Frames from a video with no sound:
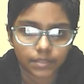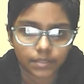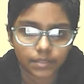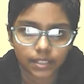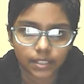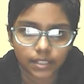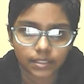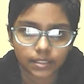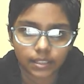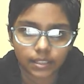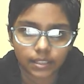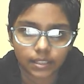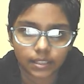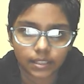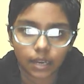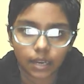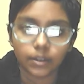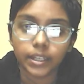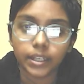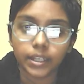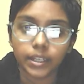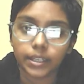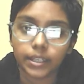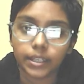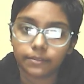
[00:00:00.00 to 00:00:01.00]
Now
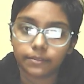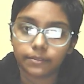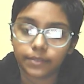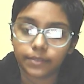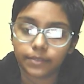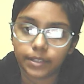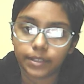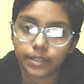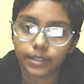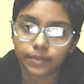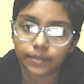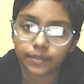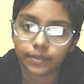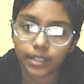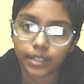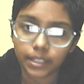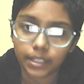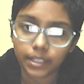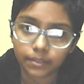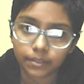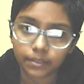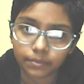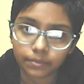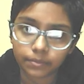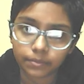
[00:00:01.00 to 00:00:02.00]
even if
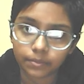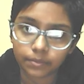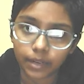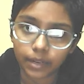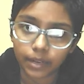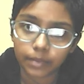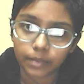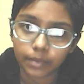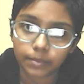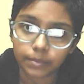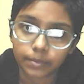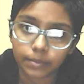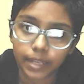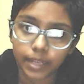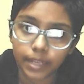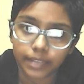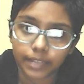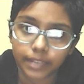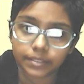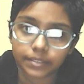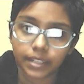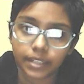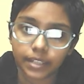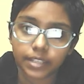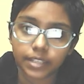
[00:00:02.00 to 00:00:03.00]
black
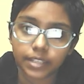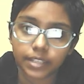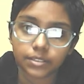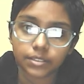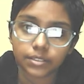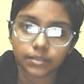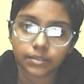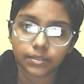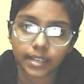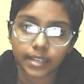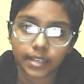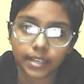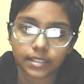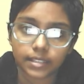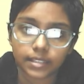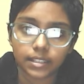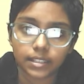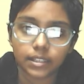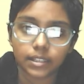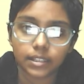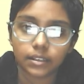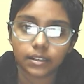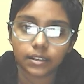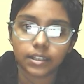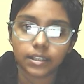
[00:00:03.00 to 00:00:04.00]
tries to castle
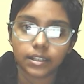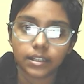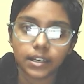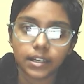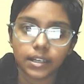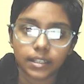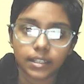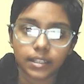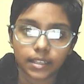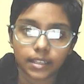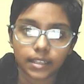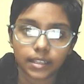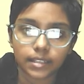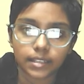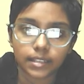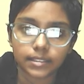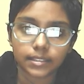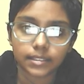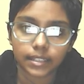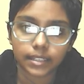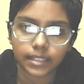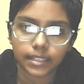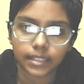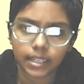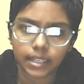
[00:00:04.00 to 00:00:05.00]
on king's side,
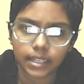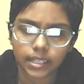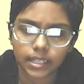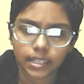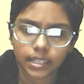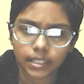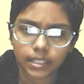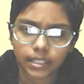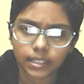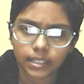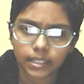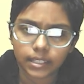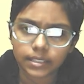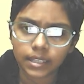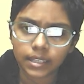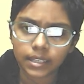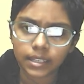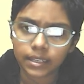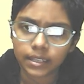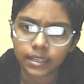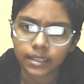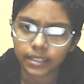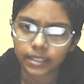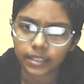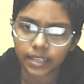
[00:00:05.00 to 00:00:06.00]
then his
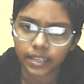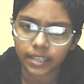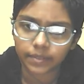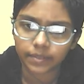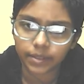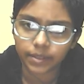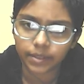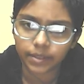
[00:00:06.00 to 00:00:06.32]
king will be